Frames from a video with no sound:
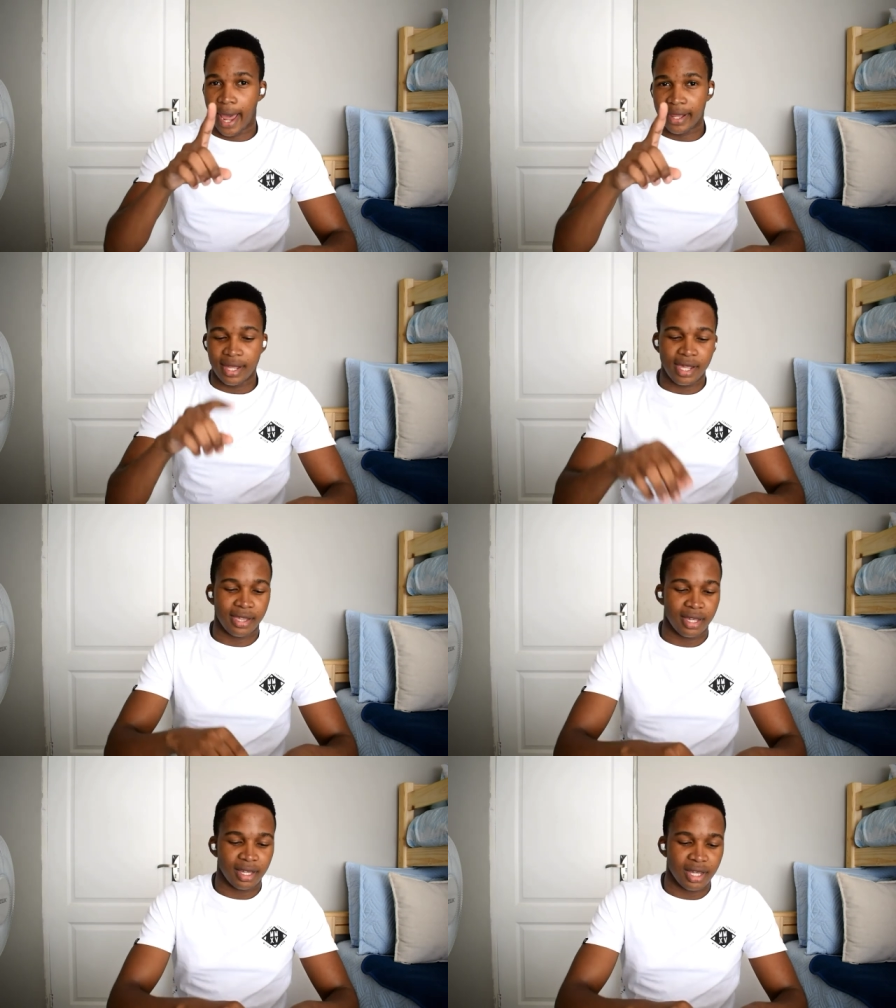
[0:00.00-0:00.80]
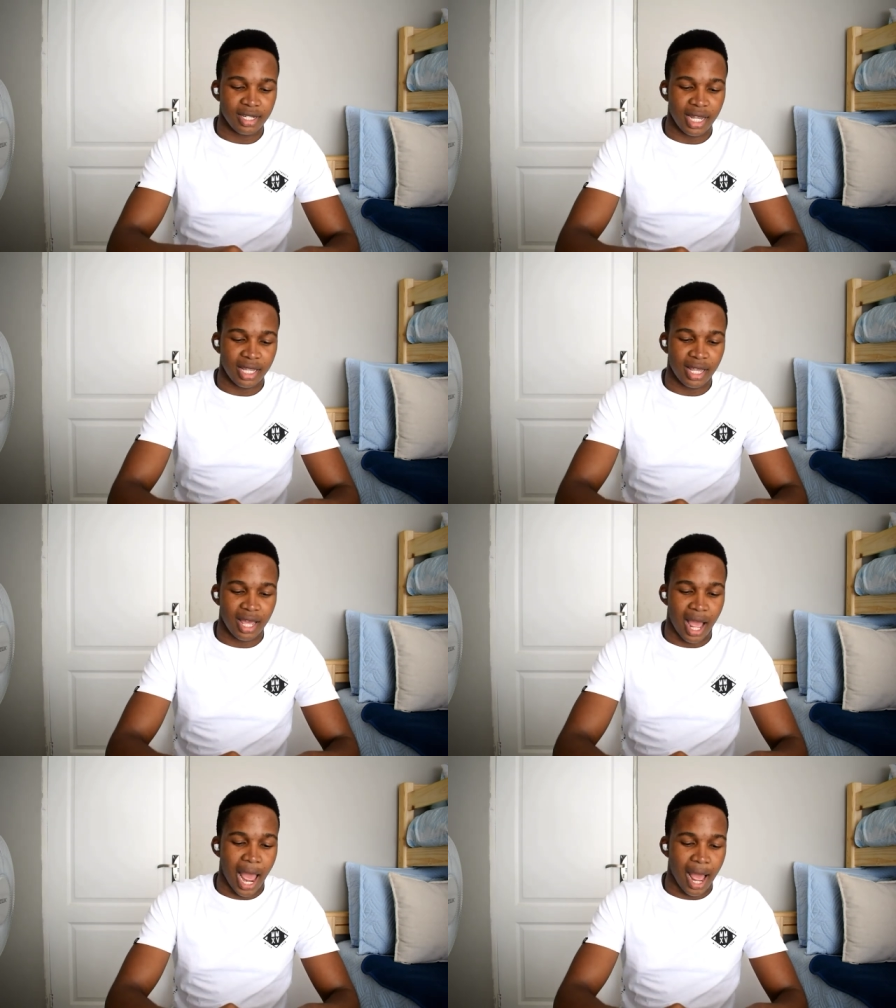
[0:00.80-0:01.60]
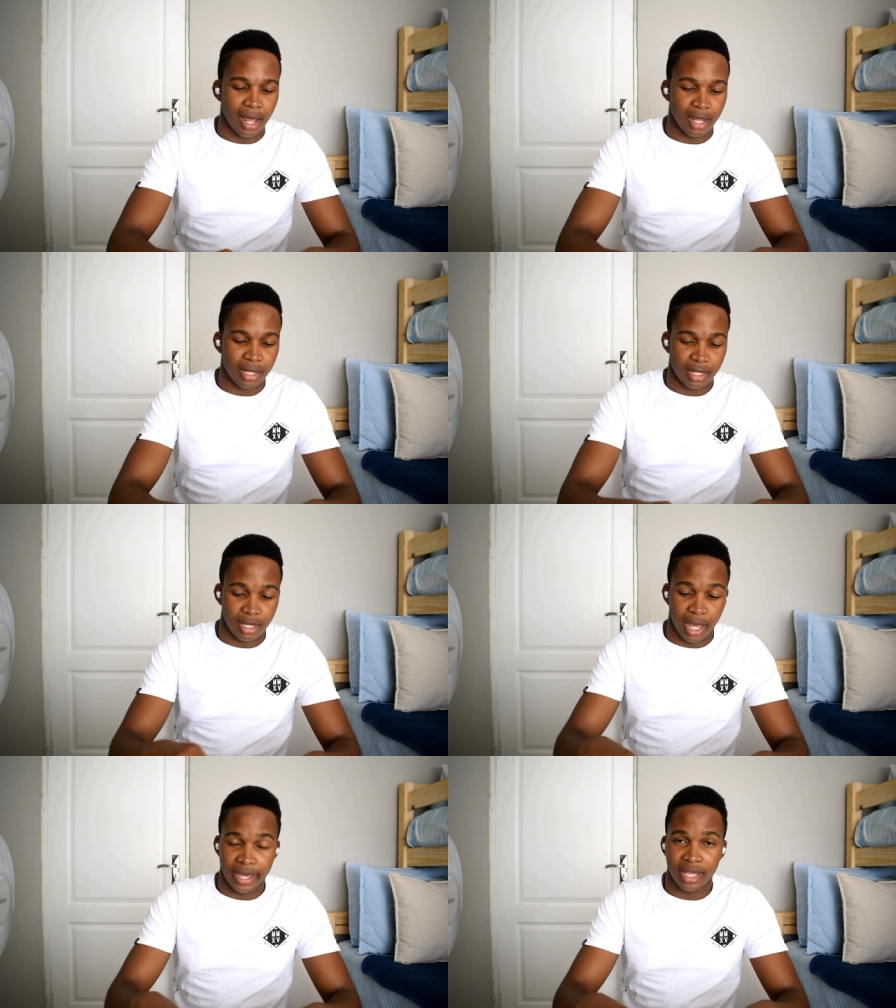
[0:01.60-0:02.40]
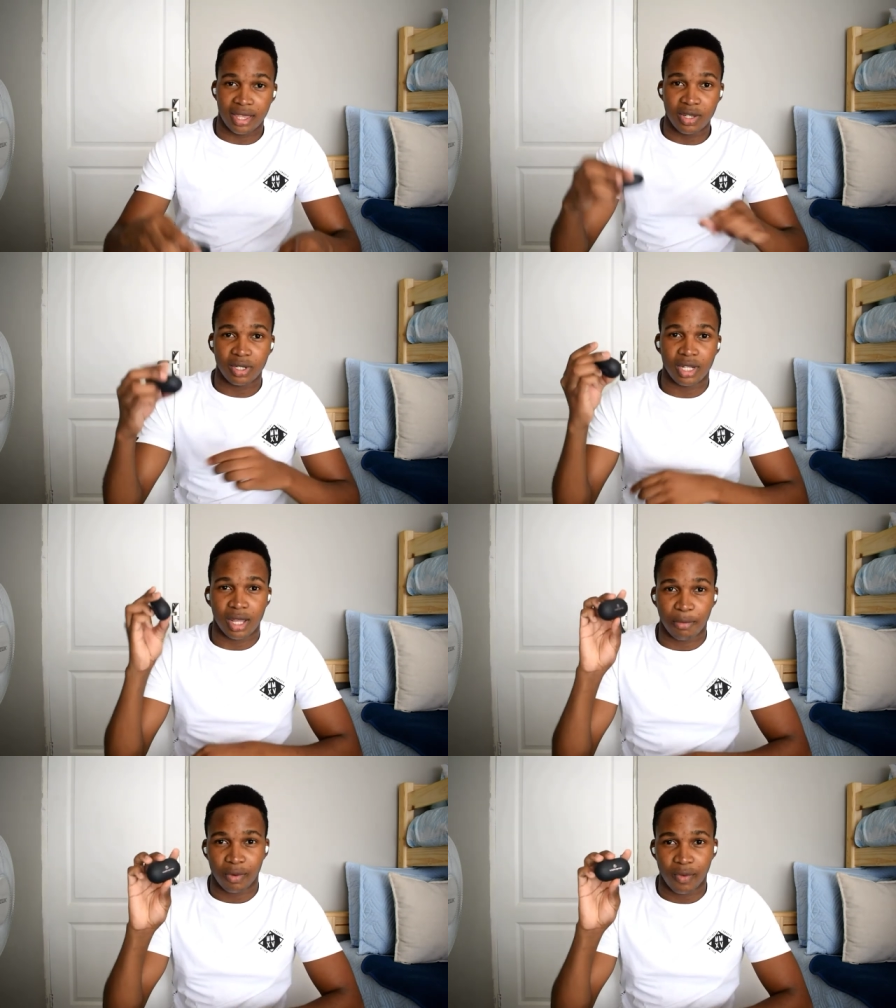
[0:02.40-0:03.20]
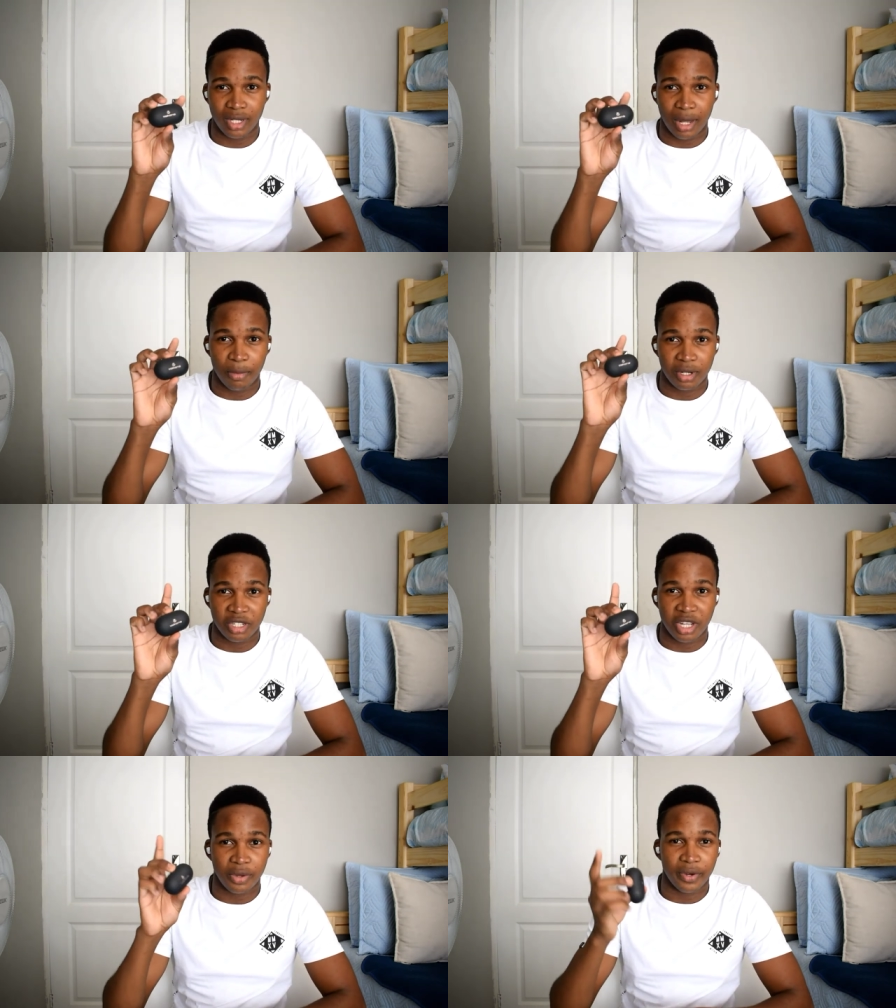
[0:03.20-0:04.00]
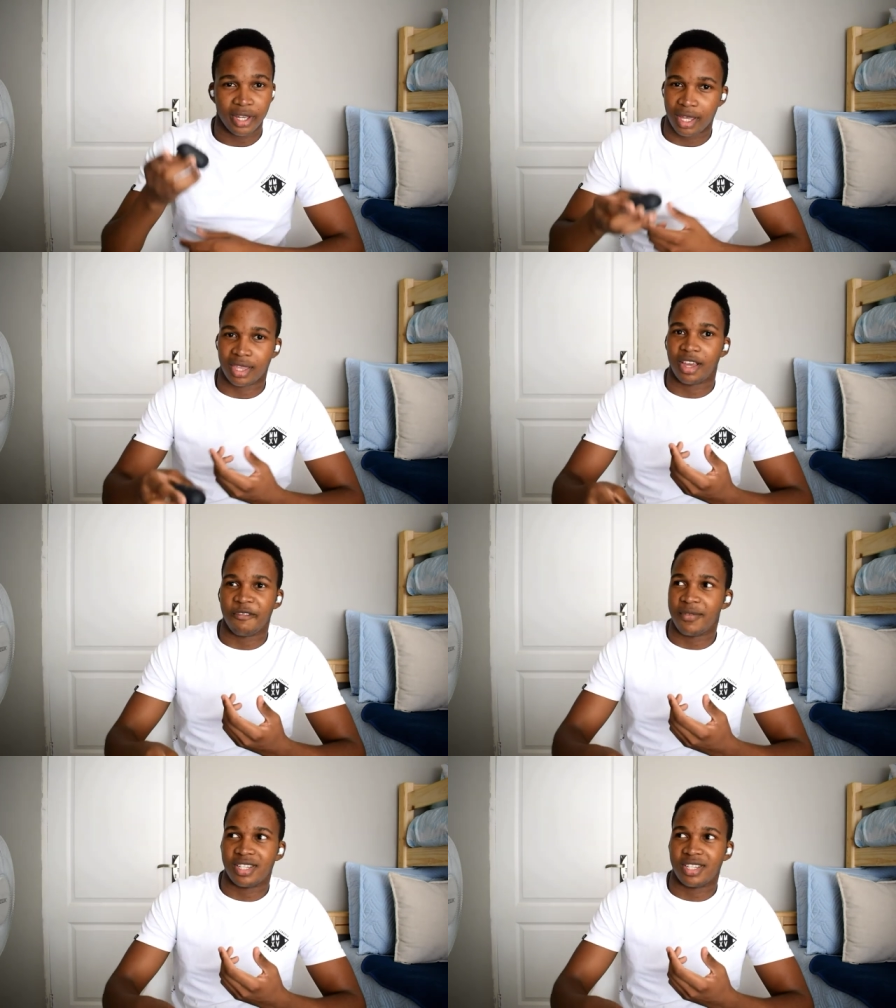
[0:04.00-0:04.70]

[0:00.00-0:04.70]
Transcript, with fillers: Another thing is that, again, these ones are the ones I bought in January. I think I've